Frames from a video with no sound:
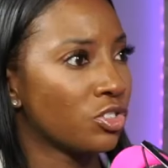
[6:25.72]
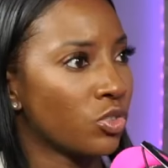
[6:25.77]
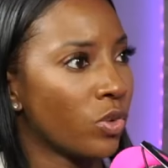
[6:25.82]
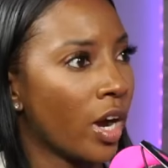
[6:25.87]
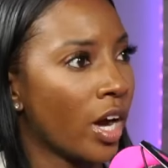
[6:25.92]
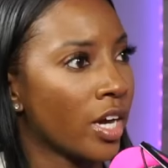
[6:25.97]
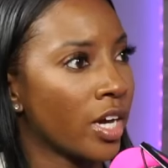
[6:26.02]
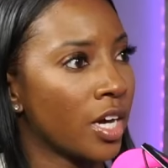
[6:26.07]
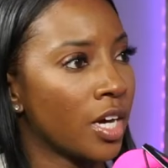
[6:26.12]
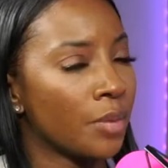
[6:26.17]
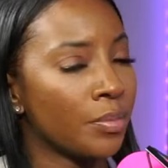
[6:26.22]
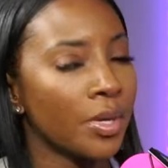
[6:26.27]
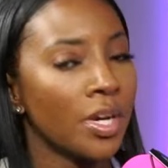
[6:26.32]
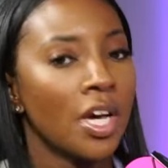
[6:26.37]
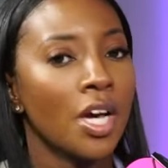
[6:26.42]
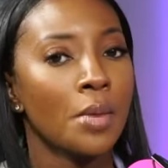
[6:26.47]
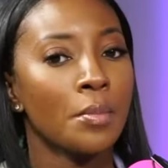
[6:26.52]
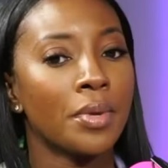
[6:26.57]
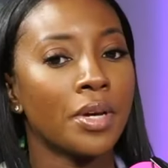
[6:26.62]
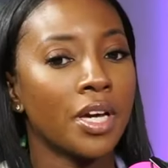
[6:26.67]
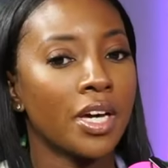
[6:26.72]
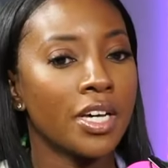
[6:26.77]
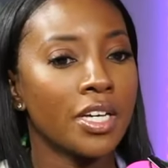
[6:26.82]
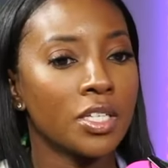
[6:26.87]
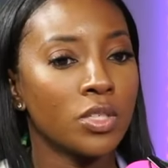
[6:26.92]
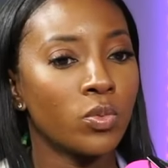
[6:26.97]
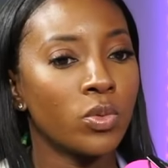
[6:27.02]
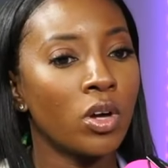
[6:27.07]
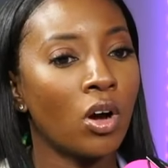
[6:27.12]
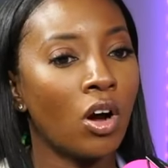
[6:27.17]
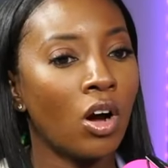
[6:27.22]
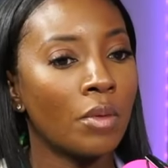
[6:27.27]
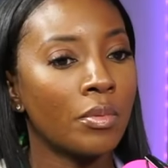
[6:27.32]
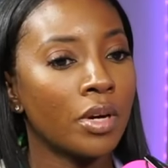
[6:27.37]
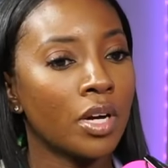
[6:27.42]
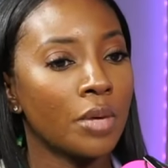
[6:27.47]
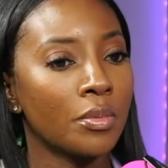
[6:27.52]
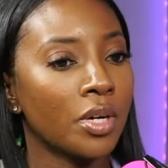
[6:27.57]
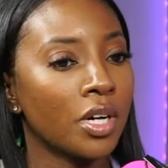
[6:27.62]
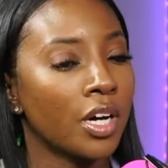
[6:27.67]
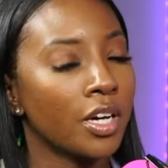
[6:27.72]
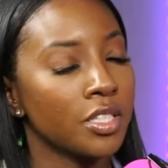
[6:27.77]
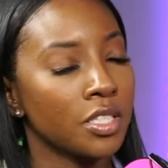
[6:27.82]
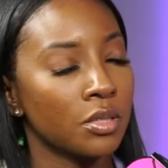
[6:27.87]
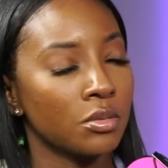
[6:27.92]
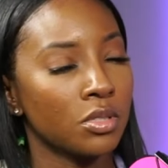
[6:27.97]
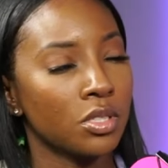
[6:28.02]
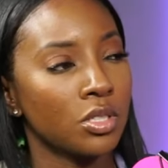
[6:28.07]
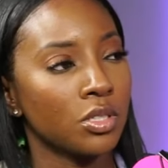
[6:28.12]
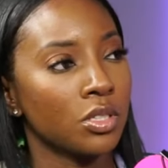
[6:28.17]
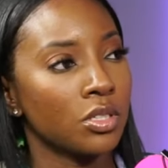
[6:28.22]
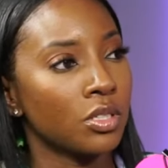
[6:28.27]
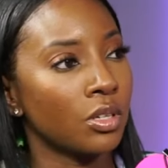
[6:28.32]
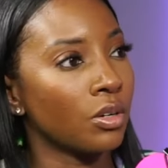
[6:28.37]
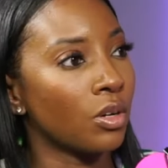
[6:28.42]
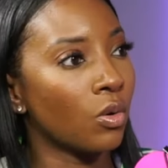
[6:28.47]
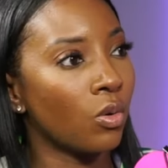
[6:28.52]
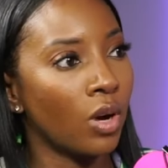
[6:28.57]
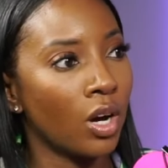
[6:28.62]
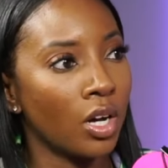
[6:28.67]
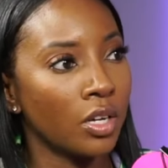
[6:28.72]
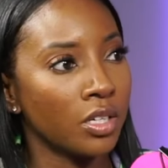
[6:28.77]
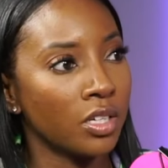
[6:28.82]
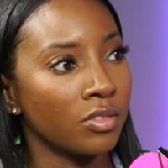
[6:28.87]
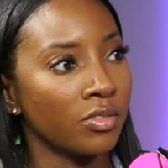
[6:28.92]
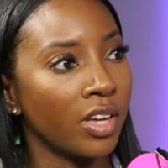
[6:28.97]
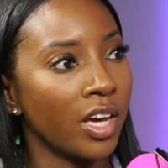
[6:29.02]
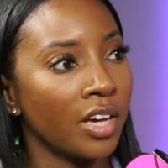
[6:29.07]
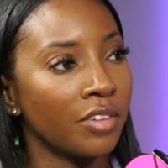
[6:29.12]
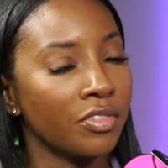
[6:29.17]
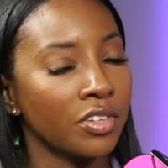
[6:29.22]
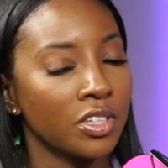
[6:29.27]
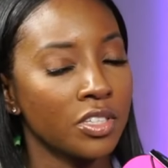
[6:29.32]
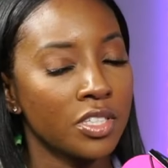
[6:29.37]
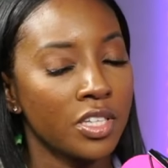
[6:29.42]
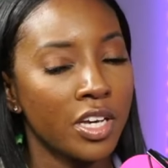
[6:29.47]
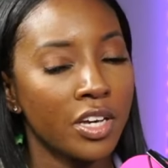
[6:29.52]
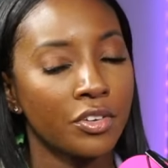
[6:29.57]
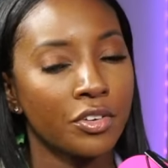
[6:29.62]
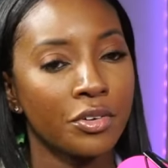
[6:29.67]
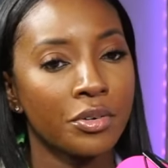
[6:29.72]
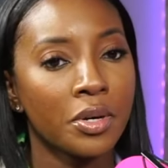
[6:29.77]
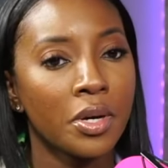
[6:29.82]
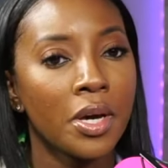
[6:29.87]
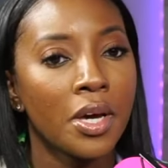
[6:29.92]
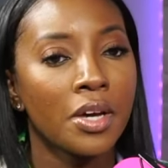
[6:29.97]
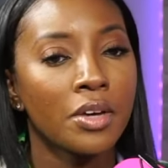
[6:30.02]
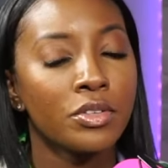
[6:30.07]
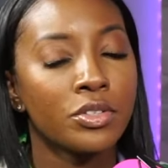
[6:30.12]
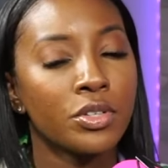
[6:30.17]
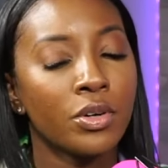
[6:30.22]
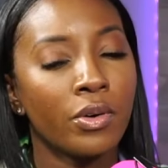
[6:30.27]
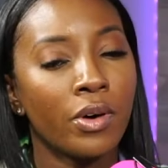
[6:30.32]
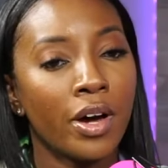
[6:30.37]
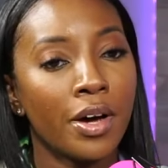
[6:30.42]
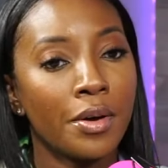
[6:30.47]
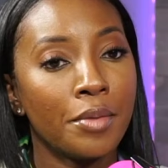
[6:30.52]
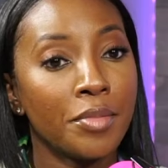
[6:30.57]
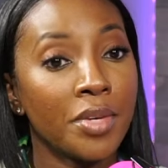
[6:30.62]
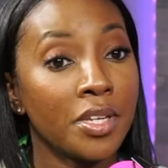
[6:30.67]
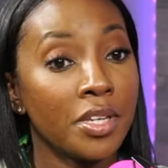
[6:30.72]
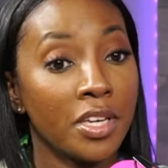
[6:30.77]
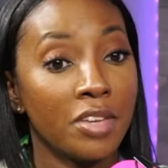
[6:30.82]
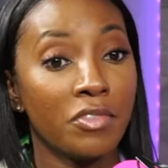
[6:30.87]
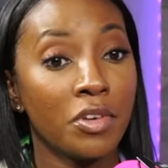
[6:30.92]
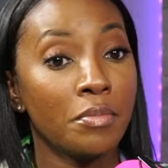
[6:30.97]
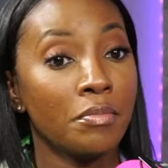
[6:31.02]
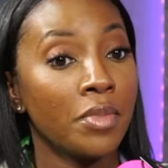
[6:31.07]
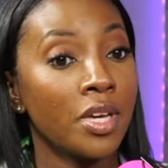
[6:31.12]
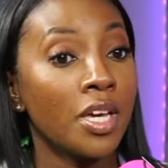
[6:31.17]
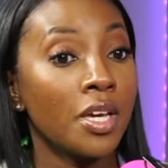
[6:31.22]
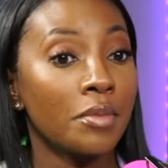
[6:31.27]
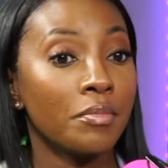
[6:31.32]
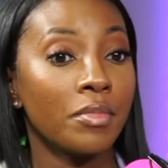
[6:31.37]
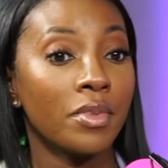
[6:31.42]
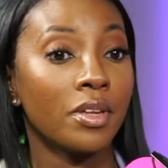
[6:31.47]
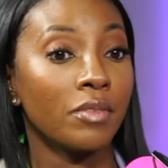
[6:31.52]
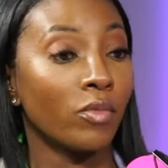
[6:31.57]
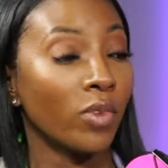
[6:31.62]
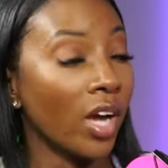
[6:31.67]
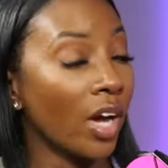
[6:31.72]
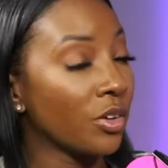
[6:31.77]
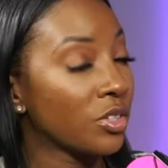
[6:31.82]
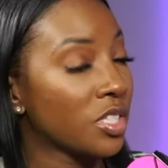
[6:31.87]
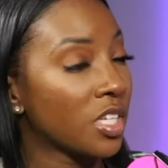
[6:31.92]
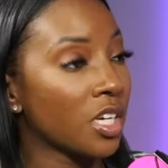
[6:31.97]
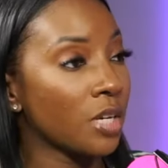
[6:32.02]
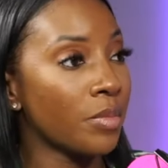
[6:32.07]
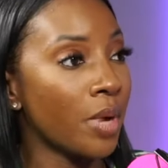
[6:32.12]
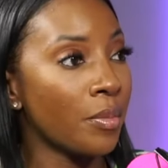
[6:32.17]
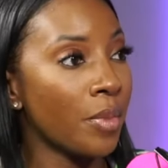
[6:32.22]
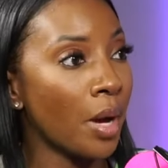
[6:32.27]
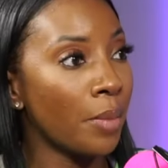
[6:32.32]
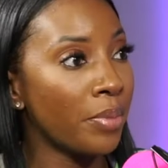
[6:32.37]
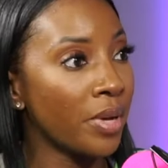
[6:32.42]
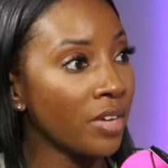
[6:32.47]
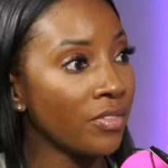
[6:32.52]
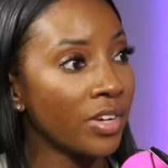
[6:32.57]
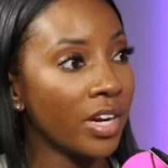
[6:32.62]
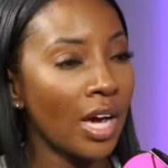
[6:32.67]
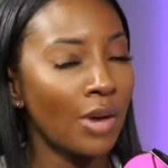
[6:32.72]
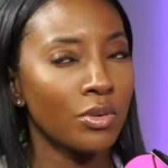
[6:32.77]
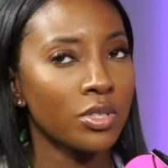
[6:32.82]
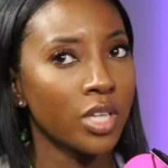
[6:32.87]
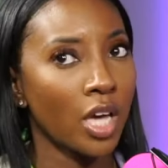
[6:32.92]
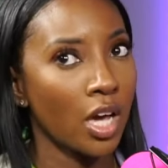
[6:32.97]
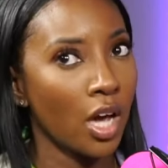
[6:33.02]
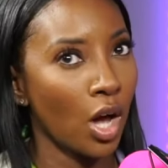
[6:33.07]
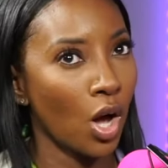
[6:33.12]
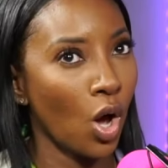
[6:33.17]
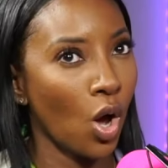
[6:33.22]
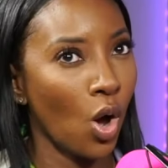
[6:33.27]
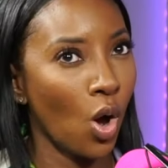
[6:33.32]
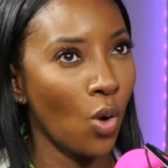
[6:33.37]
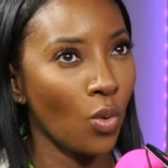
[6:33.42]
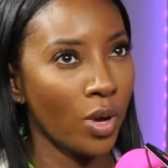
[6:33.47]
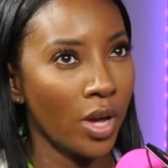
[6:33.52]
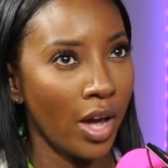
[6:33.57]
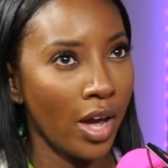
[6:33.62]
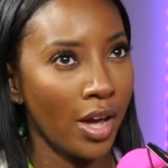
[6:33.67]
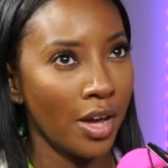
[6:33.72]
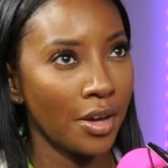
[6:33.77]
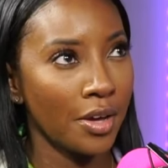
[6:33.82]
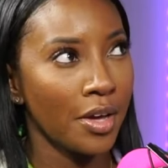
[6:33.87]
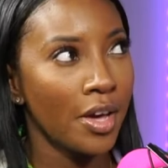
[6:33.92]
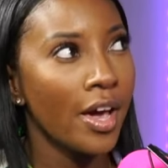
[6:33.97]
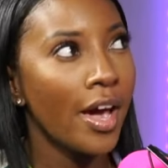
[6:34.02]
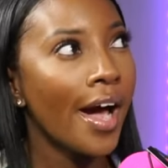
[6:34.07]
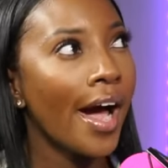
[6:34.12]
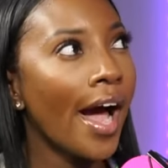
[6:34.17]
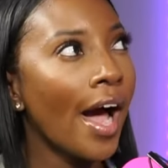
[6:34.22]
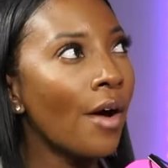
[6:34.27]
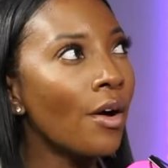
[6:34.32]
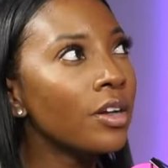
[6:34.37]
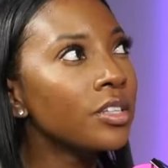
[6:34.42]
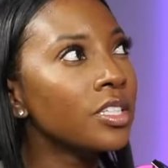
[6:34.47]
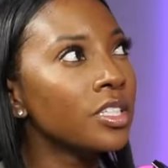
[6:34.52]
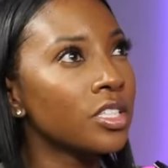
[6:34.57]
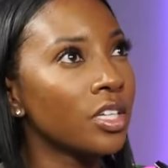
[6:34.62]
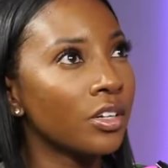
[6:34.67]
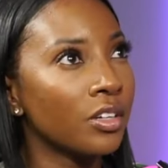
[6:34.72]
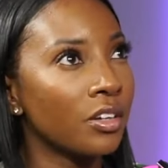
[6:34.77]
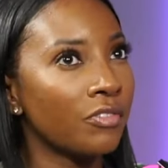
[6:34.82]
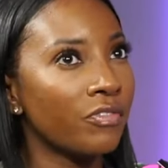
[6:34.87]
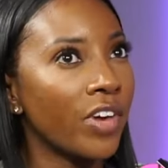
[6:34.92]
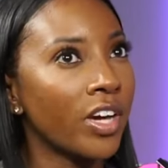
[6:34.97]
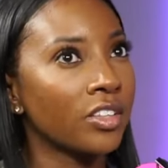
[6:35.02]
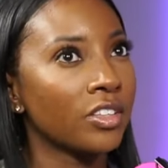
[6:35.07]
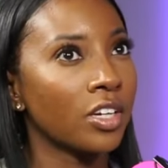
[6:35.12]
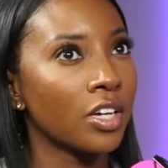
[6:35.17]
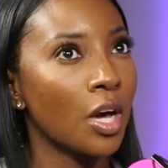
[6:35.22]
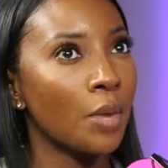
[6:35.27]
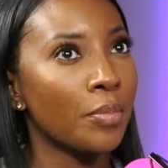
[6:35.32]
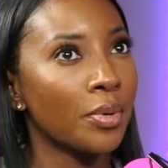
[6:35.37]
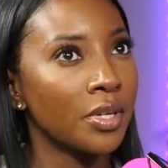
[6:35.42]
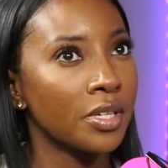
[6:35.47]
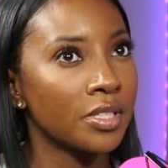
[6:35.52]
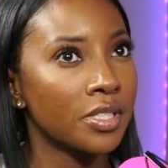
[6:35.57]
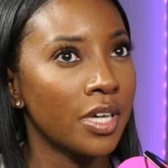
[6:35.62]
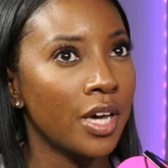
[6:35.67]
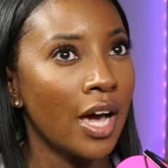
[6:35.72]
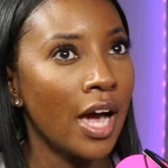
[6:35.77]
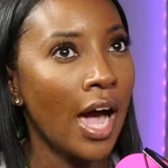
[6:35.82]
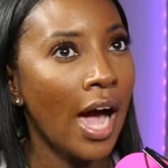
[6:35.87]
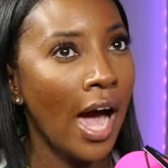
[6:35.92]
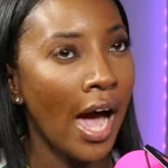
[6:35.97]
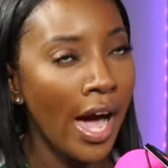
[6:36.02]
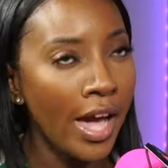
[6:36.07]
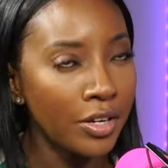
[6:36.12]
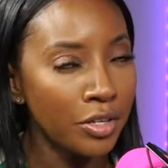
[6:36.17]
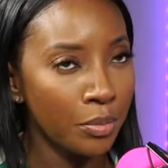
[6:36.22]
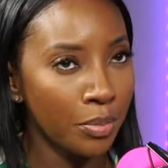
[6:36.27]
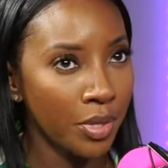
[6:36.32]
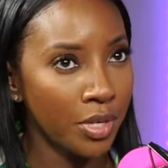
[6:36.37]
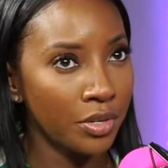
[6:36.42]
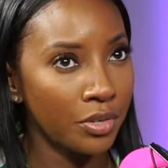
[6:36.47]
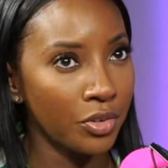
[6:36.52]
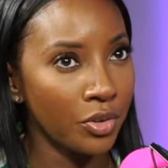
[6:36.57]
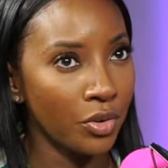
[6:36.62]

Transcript: dry up? Mm-hmm. Because we all become accustomed to a certain quality of life and a standard. So, I mean, even me, me when I was thinking about my pivot, I was like, okay, how is this going to affect the companies that I depend